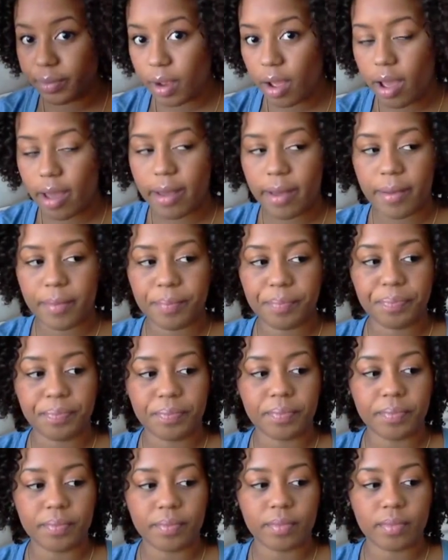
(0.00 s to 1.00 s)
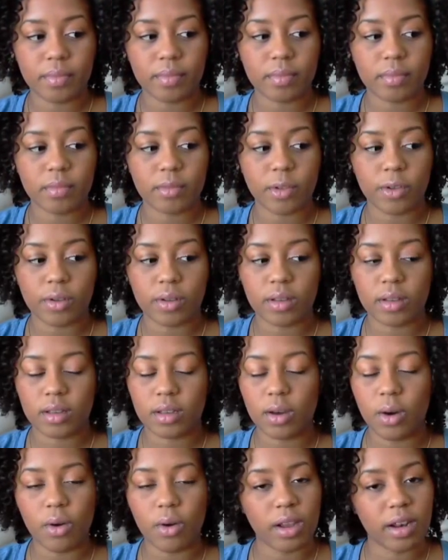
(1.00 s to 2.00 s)

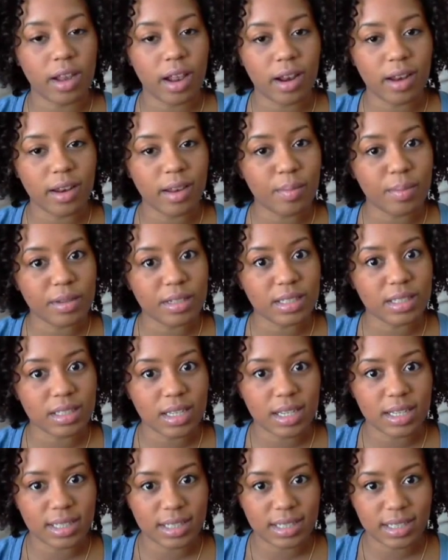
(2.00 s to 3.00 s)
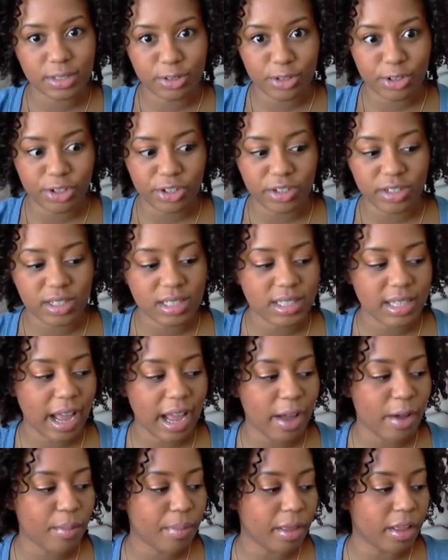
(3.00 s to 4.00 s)
Coconut and Hibiscus Curl and
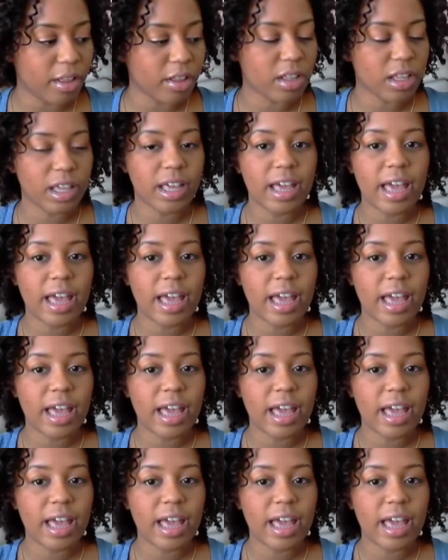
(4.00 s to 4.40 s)
Style Milk.